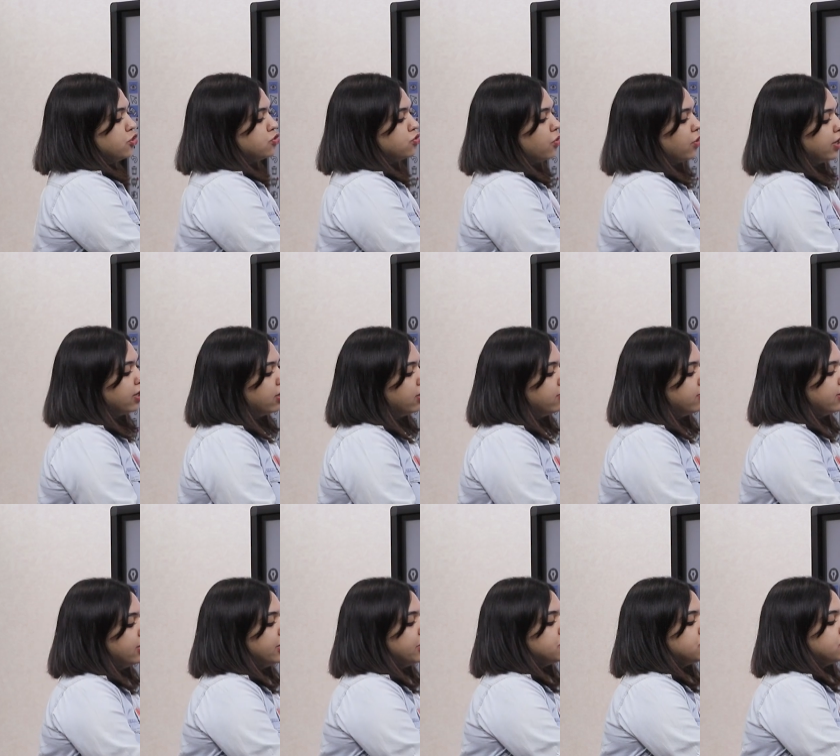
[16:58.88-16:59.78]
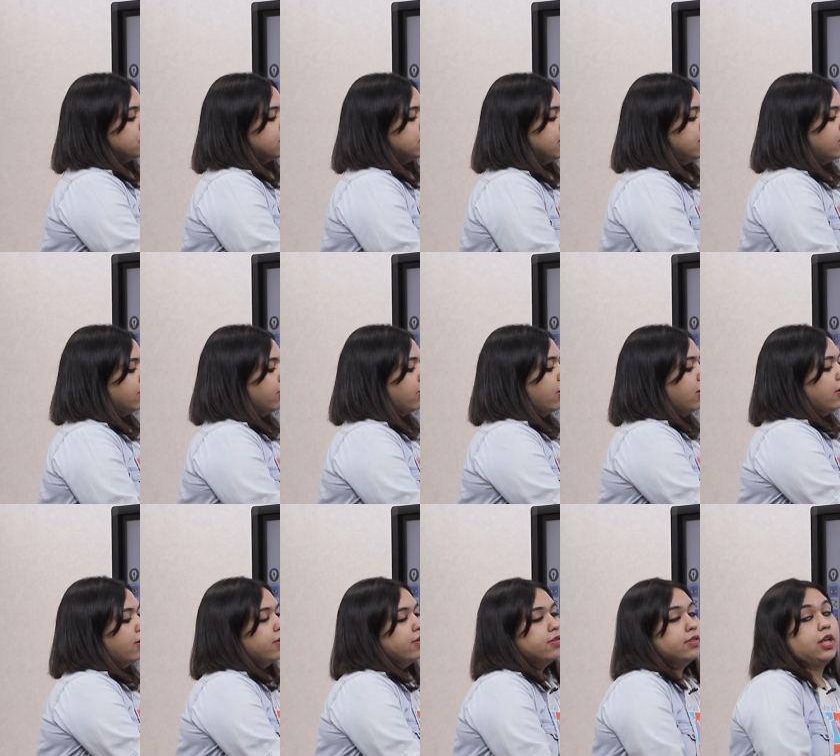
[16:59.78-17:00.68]
showing a relation here,
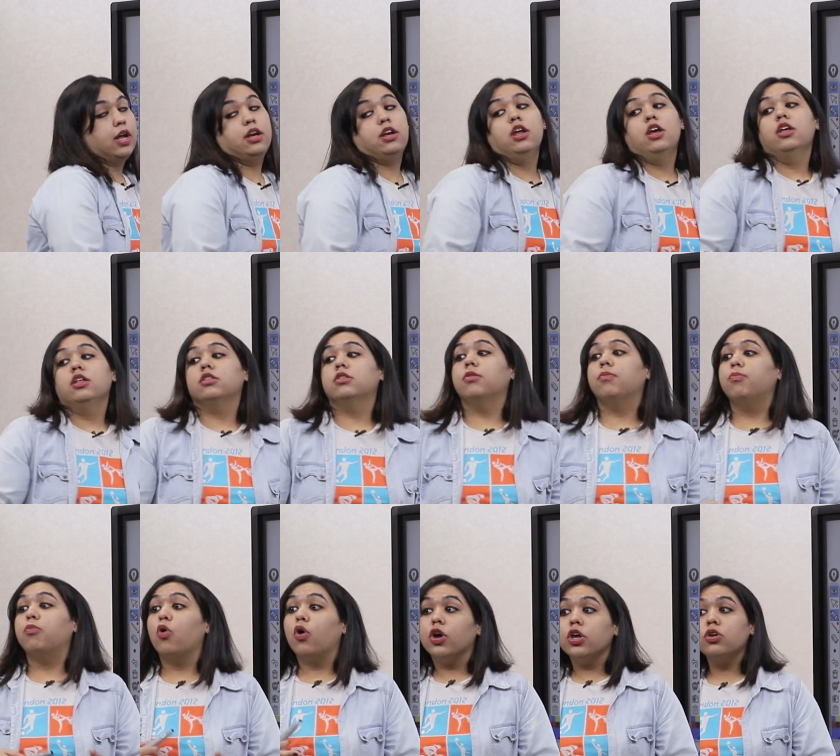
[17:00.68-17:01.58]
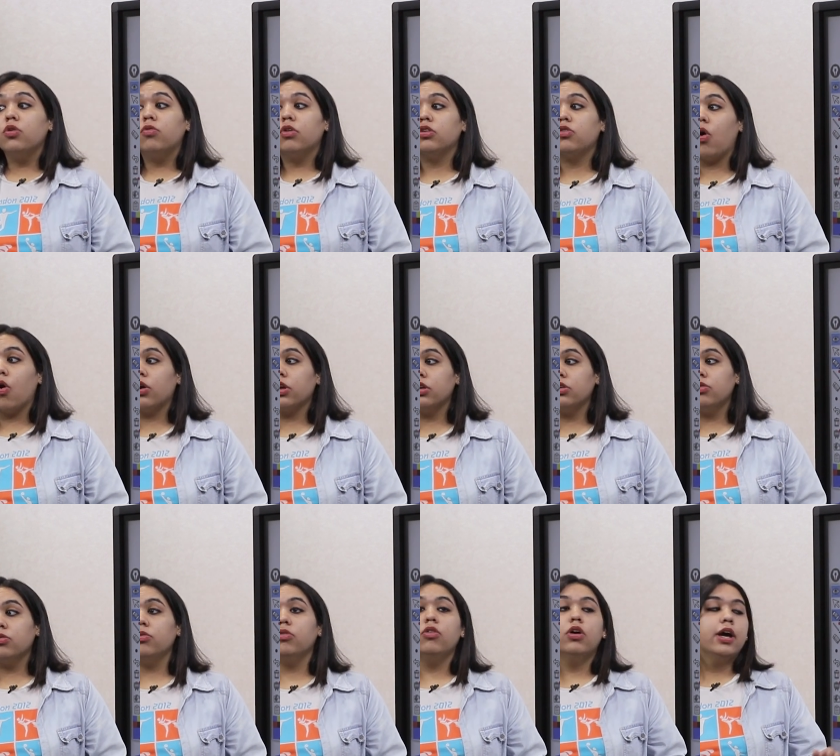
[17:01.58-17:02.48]
that the boy you were talking
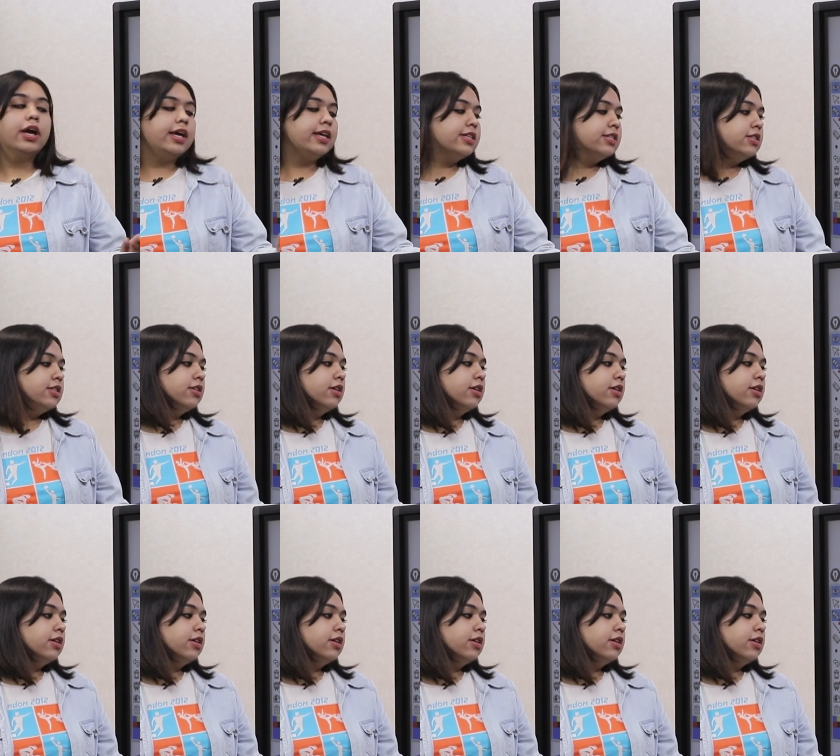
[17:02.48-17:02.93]
to is